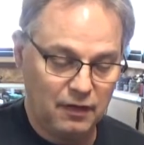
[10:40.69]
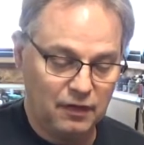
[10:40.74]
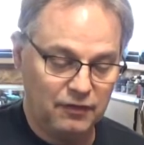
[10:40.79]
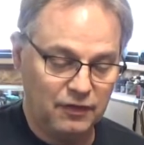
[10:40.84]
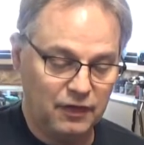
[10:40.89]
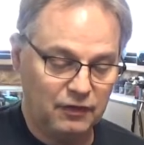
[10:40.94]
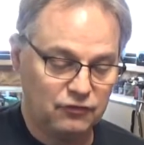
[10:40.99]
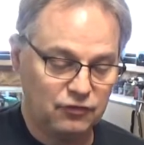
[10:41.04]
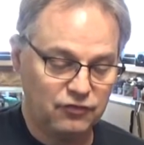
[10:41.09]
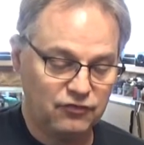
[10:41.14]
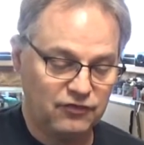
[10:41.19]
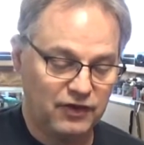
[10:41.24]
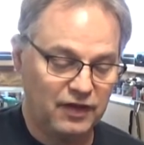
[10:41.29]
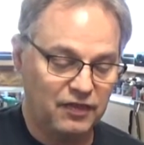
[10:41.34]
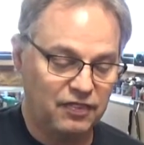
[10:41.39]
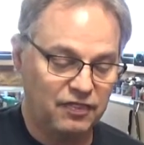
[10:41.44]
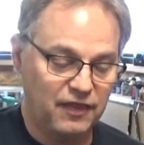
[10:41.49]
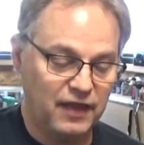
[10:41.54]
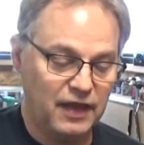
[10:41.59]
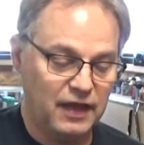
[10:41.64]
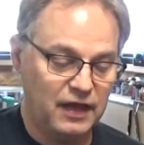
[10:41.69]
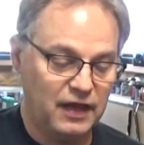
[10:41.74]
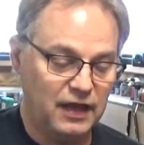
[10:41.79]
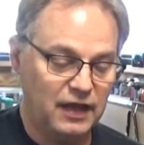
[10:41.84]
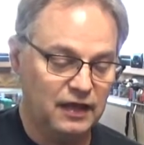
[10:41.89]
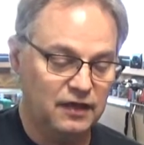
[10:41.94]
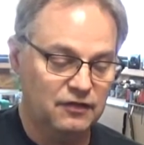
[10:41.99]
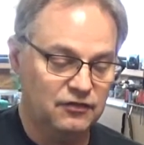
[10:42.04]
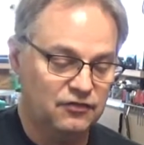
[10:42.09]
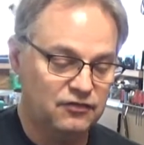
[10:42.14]
The interesting thing
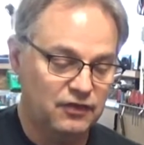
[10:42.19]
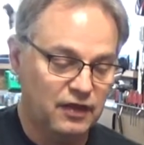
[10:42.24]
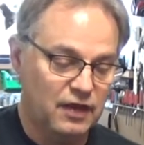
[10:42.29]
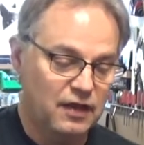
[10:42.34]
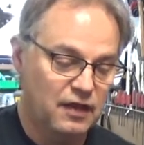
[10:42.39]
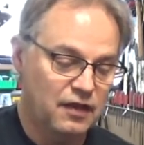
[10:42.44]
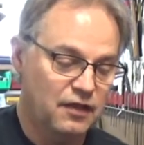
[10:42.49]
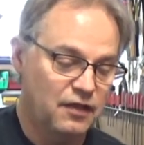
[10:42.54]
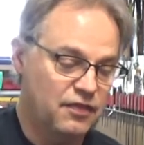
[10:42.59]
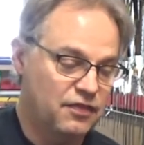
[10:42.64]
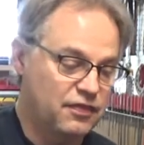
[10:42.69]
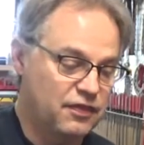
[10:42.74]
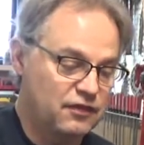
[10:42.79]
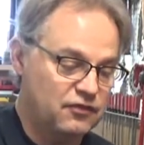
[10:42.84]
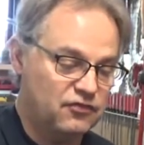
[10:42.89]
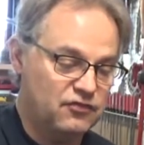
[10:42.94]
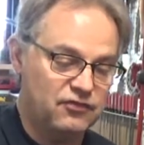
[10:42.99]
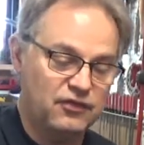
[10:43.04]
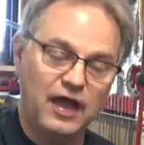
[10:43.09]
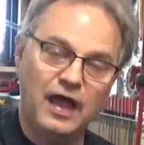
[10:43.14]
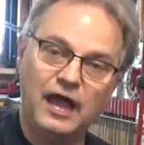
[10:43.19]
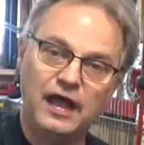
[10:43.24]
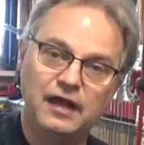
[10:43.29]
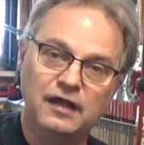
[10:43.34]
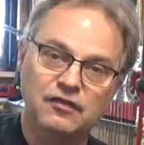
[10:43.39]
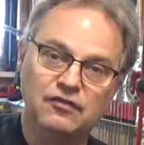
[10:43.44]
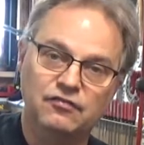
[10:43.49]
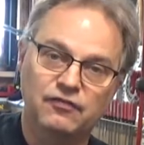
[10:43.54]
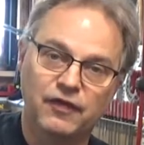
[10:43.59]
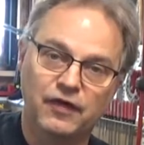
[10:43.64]
is this side
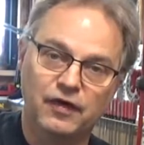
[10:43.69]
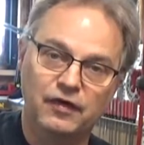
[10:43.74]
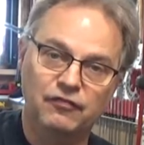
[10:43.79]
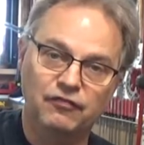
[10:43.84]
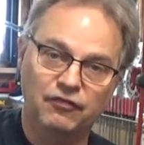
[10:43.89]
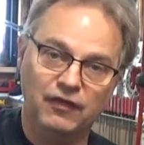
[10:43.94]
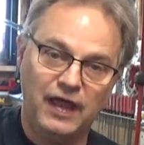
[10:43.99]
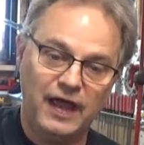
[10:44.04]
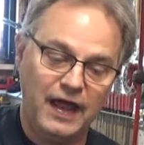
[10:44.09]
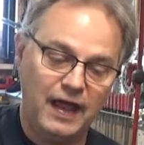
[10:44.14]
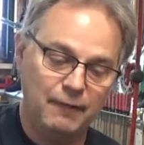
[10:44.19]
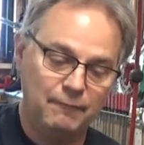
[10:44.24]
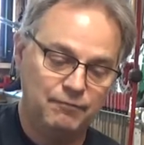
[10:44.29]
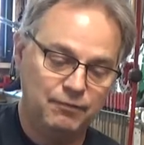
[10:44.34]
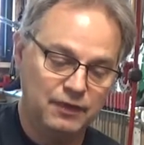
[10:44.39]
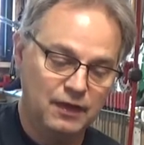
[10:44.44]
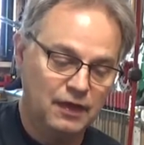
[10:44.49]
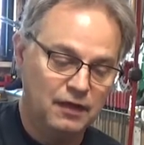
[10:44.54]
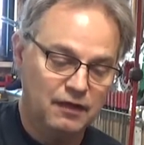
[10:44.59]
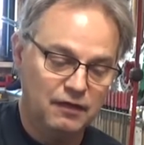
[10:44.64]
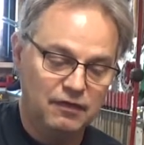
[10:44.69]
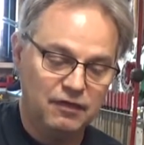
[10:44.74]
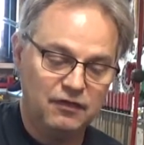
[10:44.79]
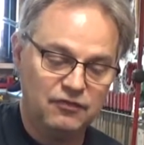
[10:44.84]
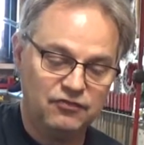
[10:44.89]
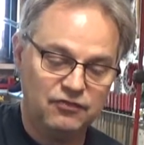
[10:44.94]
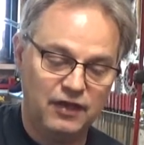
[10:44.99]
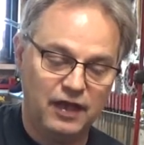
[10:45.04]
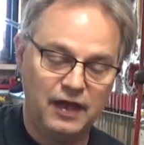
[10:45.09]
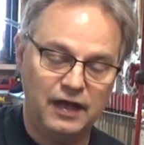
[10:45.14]
is very flat.
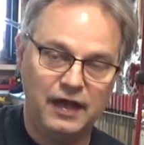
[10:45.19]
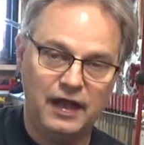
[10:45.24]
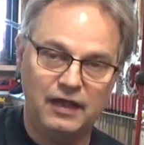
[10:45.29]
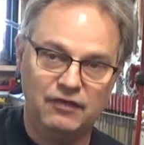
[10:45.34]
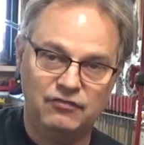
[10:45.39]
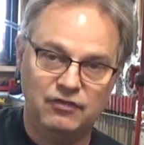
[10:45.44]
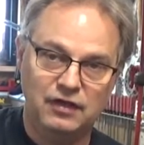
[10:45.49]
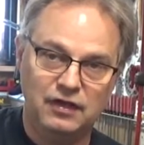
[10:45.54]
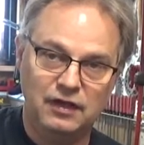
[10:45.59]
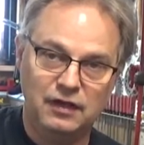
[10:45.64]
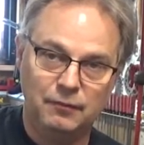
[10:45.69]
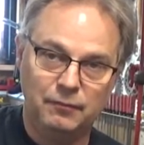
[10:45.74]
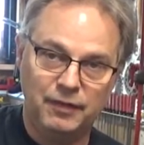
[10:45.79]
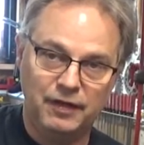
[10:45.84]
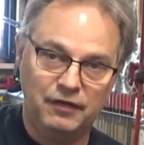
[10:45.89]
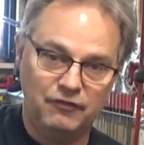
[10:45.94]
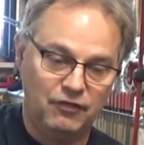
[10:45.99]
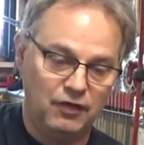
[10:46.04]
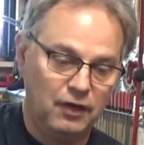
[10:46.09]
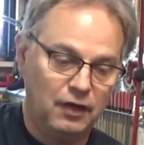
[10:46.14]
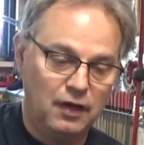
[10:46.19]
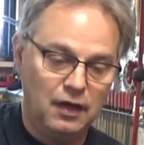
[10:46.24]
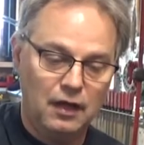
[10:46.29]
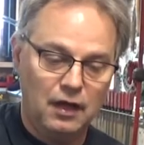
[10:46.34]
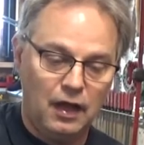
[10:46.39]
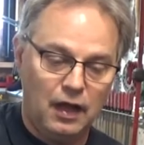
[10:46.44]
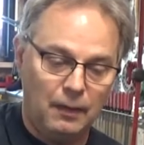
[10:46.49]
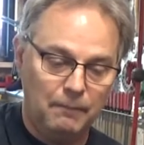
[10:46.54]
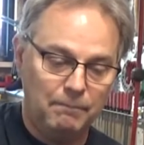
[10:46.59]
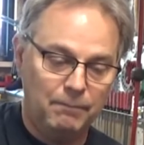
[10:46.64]
This side has a little bit of a,
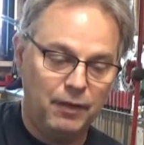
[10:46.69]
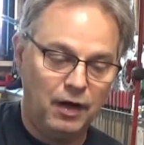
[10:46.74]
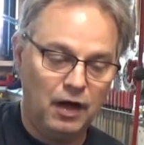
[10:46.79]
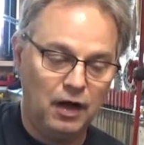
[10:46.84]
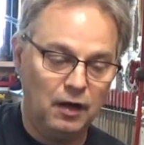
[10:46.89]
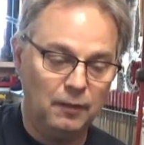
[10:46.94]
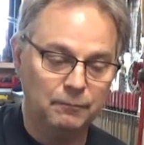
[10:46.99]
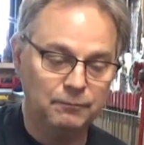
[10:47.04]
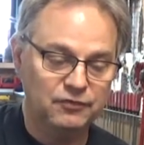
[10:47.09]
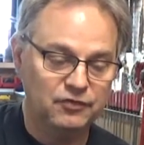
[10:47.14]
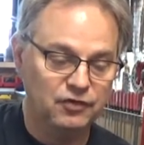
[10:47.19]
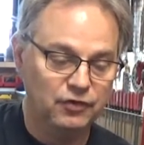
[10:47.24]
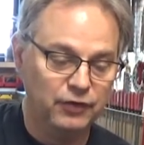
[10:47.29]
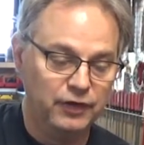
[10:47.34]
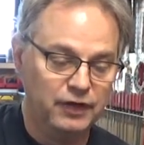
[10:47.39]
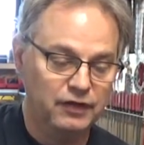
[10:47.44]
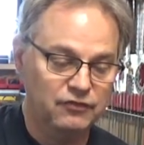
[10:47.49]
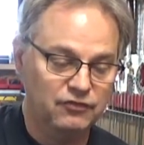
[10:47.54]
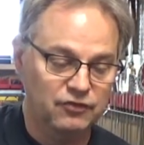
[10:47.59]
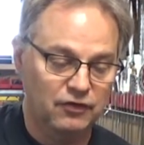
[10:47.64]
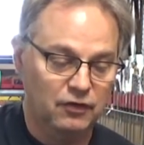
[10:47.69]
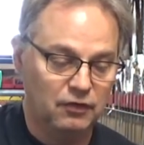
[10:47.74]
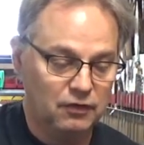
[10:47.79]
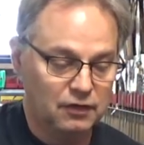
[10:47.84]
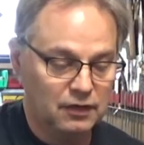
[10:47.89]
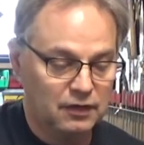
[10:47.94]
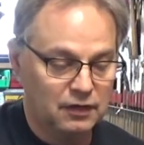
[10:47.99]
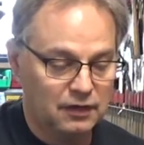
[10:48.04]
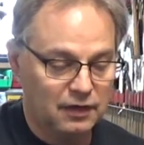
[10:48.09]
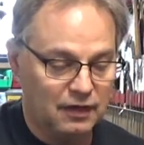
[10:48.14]
a hump to it,
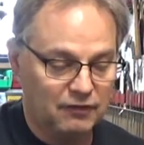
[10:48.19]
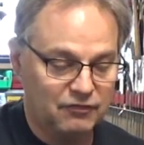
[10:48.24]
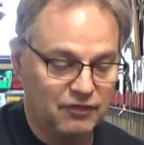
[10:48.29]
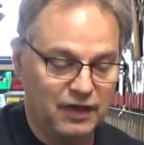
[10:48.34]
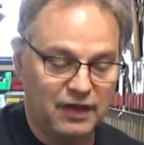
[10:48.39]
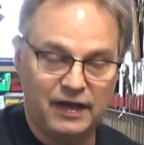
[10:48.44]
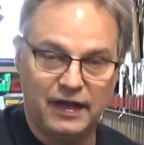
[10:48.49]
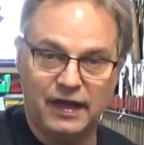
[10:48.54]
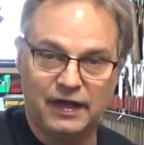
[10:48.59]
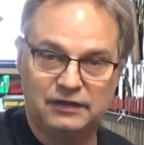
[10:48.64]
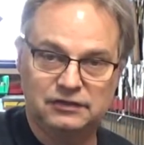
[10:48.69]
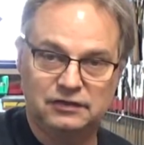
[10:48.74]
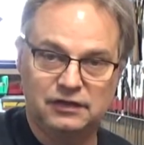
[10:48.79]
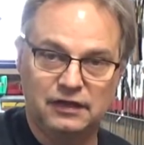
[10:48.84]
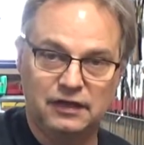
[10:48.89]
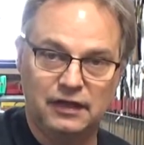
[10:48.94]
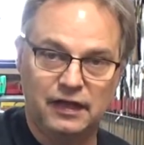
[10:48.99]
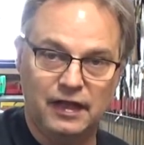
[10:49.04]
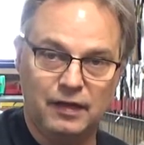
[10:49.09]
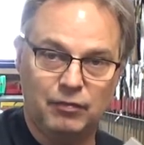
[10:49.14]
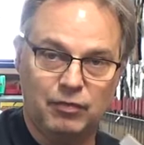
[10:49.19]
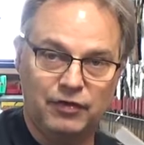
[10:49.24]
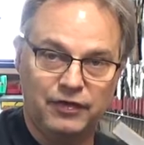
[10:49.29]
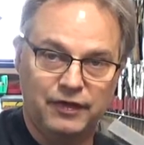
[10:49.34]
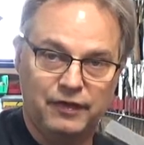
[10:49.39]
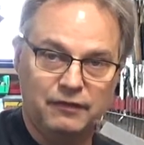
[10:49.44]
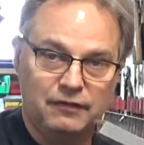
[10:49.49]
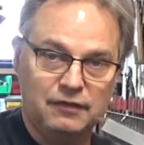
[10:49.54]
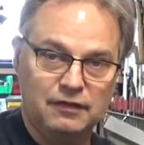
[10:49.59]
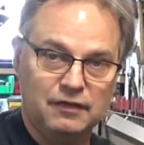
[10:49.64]
so I've kind of actually labeled
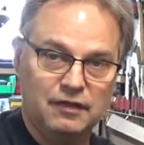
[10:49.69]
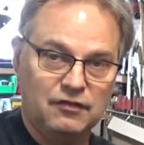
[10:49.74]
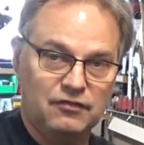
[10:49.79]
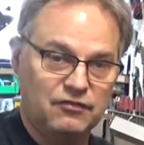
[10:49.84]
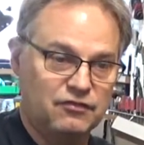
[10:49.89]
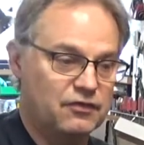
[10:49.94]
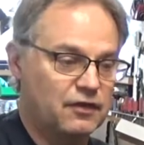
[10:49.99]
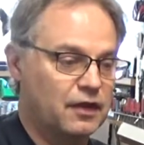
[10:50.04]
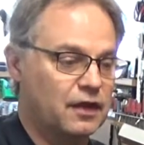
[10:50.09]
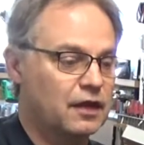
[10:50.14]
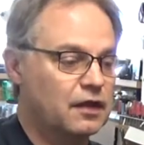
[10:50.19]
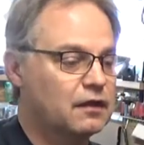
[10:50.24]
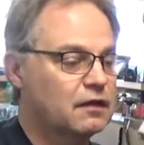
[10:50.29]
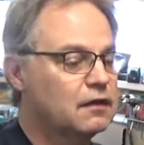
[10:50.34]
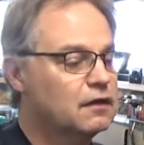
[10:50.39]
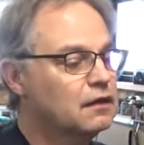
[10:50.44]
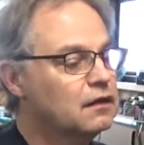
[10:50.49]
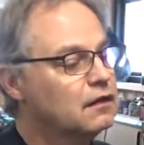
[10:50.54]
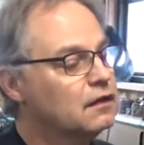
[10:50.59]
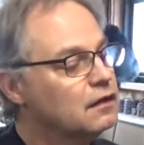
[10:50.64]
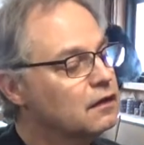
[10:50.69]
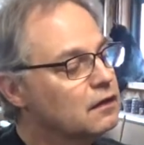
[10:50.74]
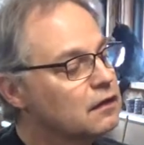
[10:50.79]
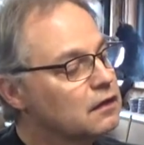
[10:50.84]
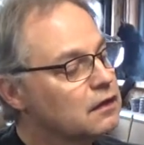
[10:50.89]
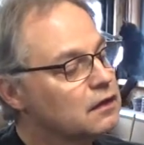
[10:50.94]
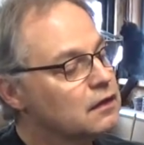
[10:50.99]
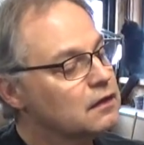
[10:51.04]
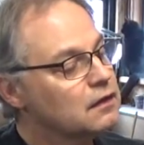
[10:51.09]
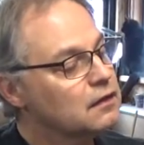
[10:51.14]
it. It's uh,
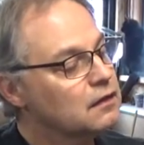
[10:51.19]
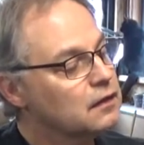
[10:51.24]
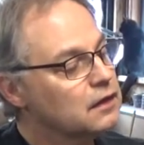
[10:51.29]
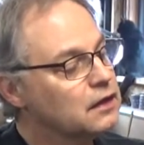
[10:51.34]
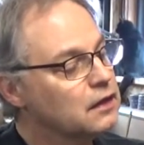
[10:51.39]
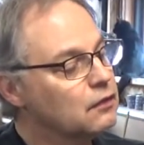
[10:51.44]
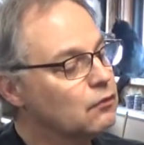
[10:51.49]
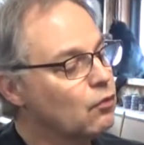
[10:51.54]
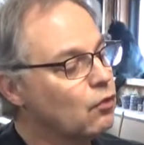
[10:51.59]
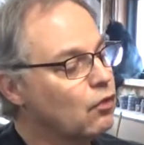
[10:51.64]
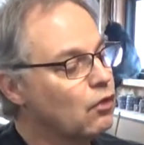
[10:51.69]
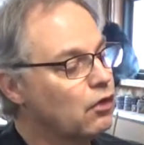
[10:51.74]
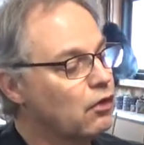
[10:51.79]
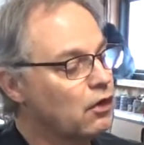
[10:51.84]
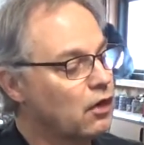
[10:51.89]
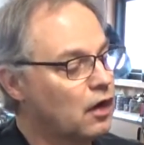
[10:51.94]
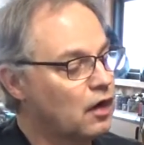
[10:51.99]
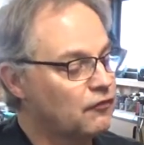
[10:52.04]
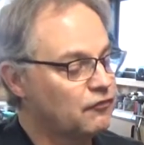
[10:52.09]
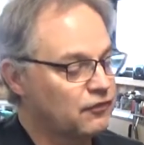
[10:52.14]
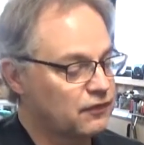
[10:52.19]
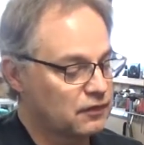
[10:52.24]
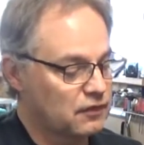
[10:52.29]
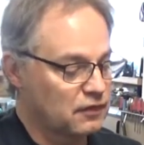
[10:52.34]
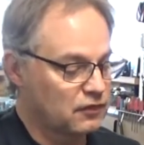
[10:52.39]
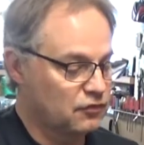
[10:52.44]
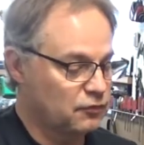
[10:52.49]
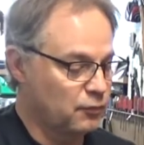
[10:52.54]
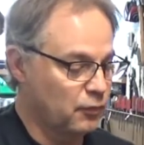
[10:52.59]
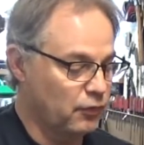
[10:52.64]
getting wore off at
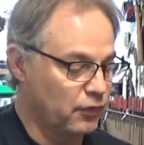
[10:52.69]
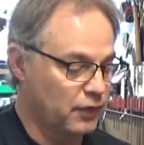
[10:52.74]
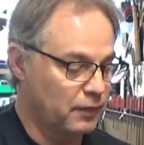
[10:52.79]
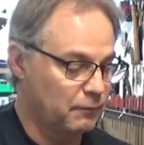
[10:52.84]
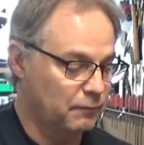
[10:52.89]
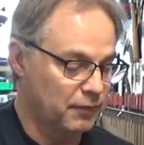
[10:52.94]
this point.